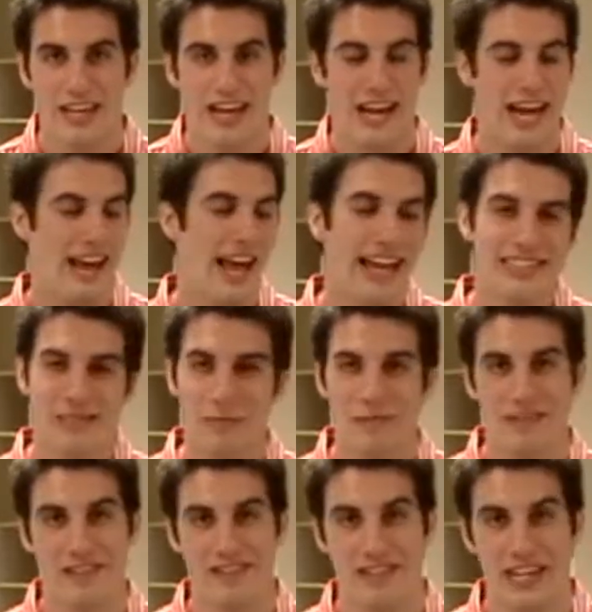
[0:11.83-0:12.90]
And ask them if
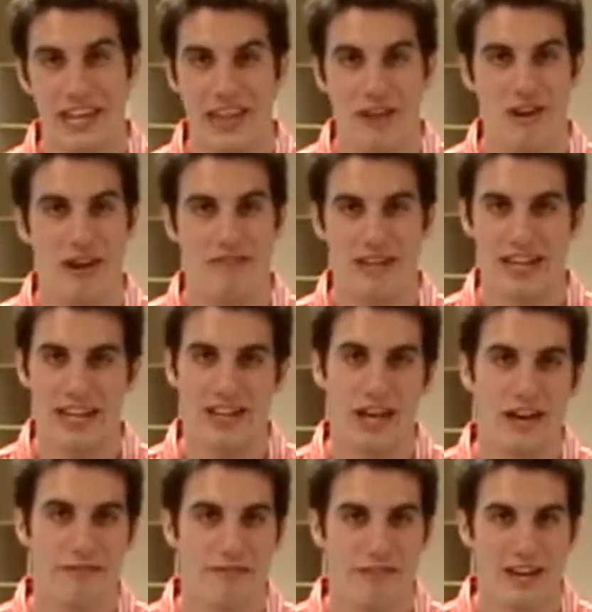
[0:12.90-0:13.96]
they've seen it in their everyday
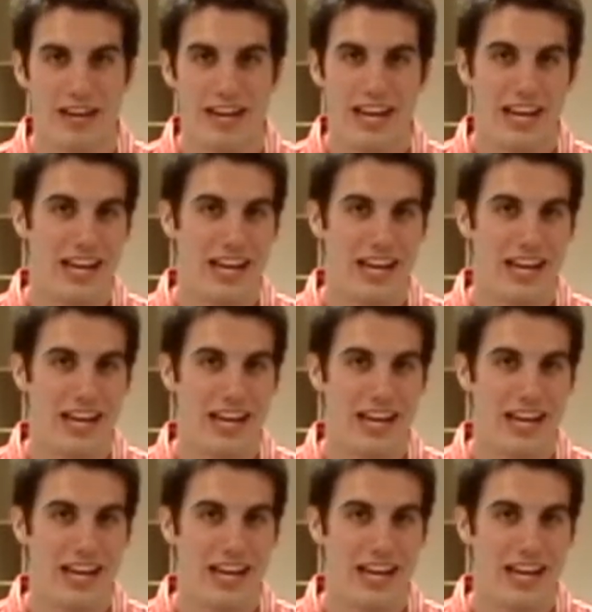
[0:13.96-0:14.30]
life.